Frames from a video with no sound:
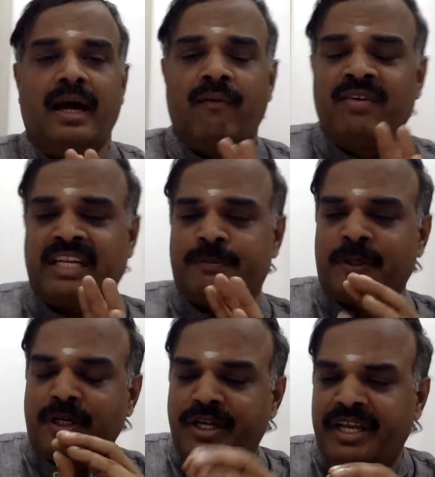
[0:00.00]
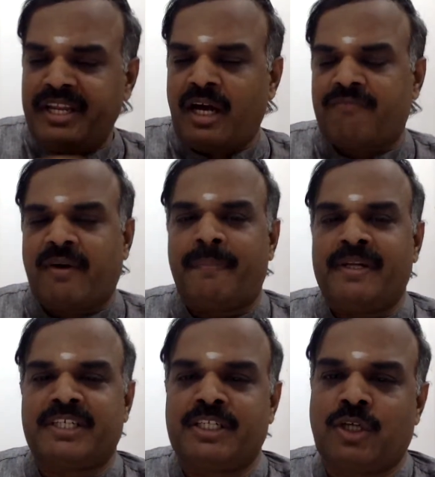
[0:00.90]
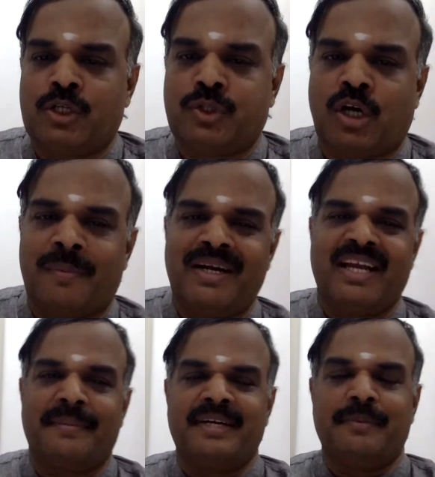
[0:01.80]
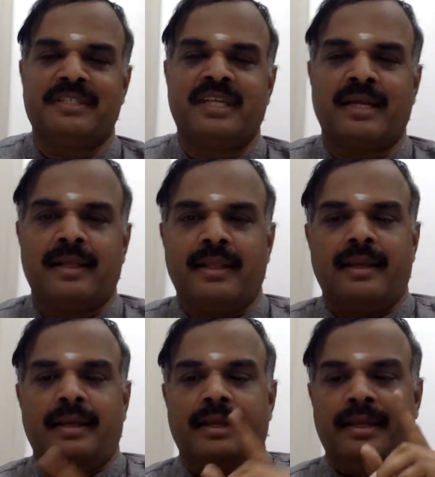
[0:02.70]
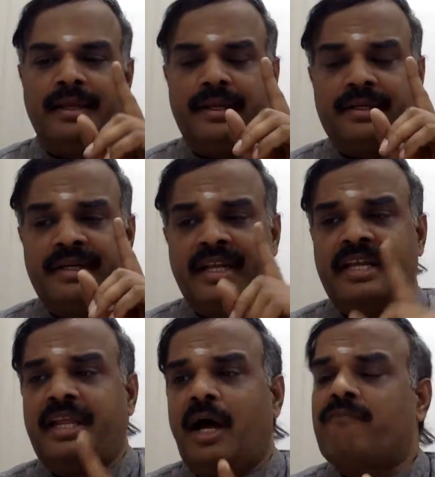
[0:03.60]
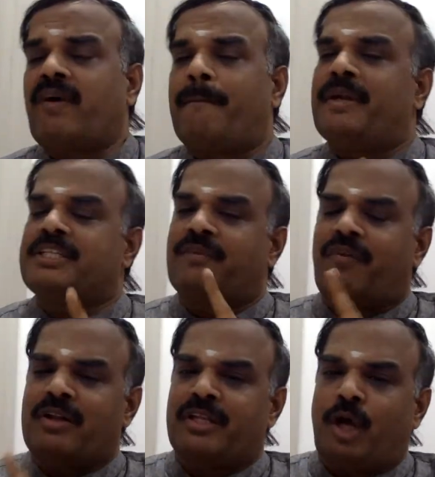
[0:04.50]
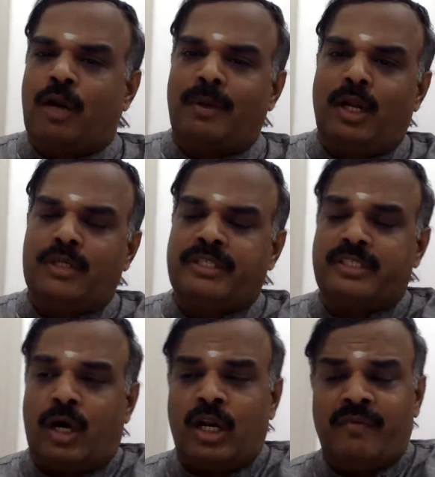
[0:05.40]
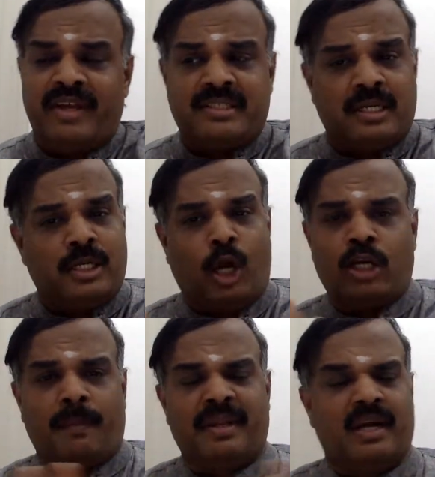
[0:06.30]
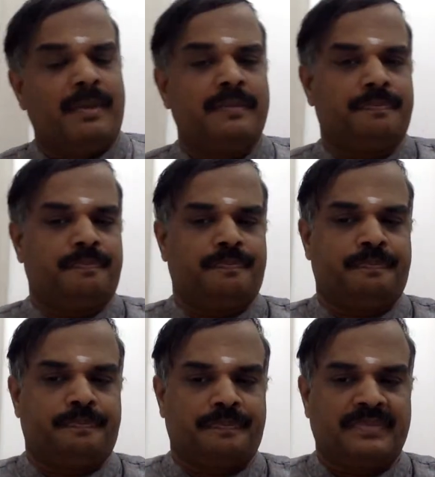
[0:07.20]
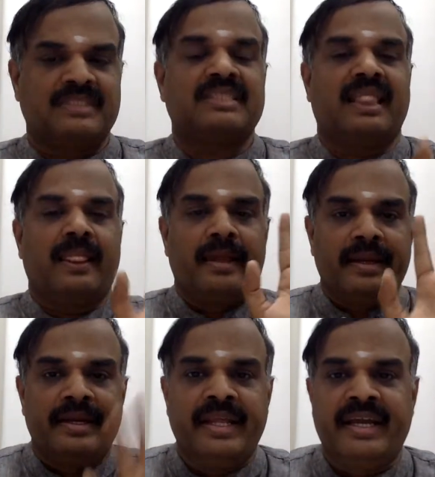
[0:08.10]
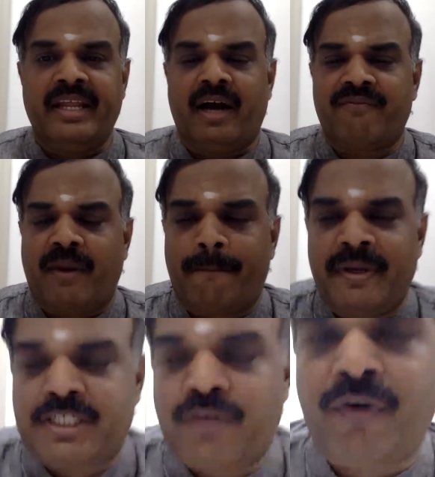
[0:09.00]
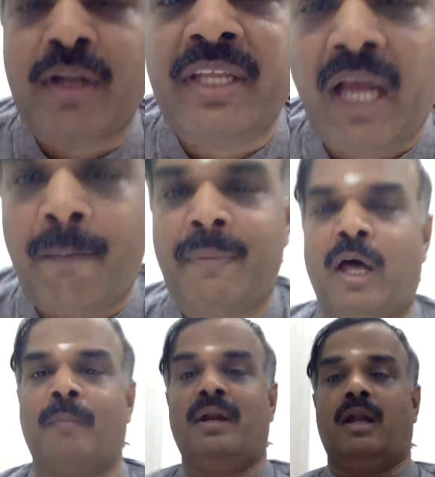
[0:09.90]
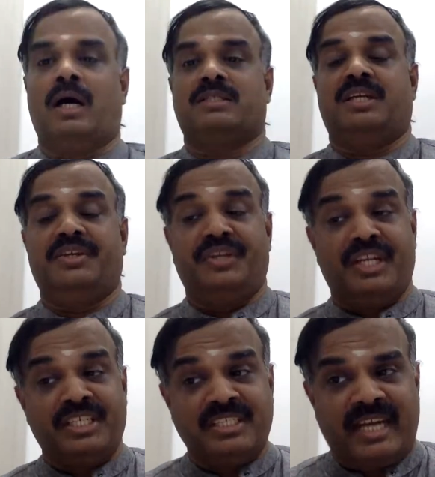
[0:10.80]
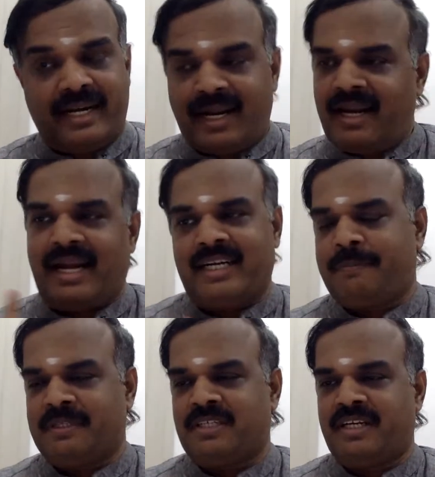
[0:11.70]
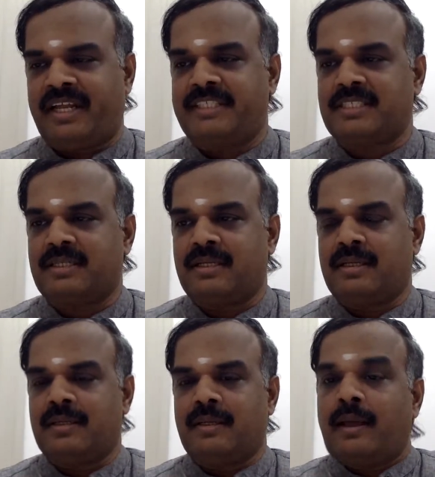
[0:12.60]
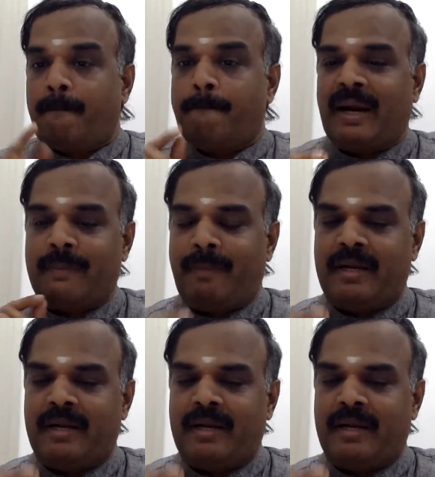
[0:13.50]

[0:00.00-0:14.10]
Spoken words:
with respect to degree of completion is also commonly committed mistake. Degree of completion for the normal loss is always not applicable. Degree of completion for the abnormal loss, in general, 100%. But